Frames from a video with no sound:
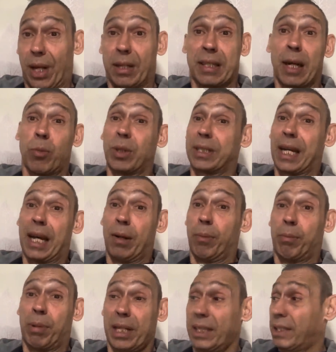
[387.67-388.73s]
they were down
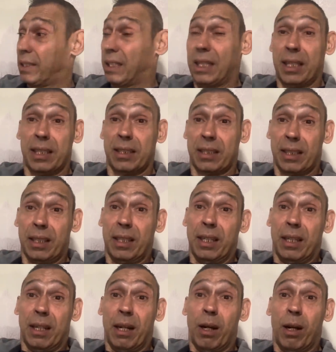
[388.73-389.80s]
by the stairs
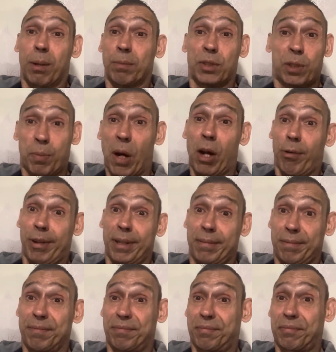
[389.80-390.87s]
sparring,
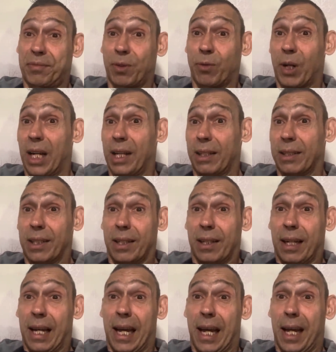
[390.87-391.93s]
right?
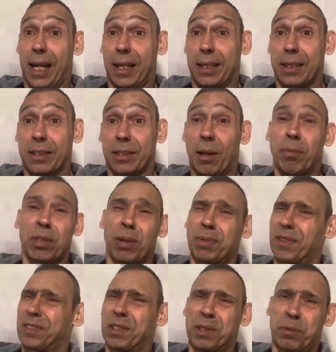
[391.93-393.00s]
And sometimes,
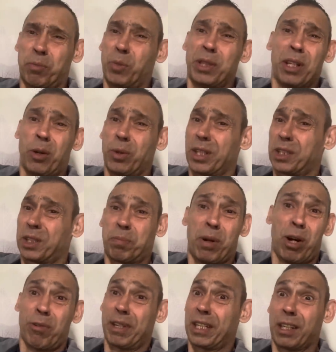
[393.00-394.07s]
obviously, we know that
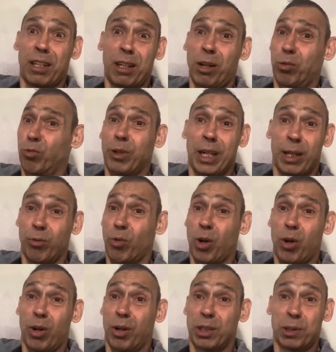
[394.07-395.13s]
sparring can go really
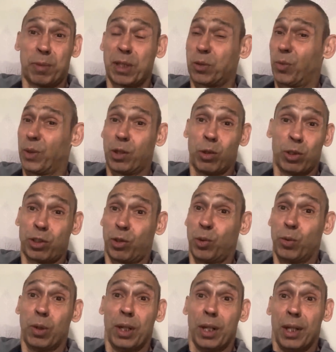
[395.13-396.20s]
wrong, especially when you've got two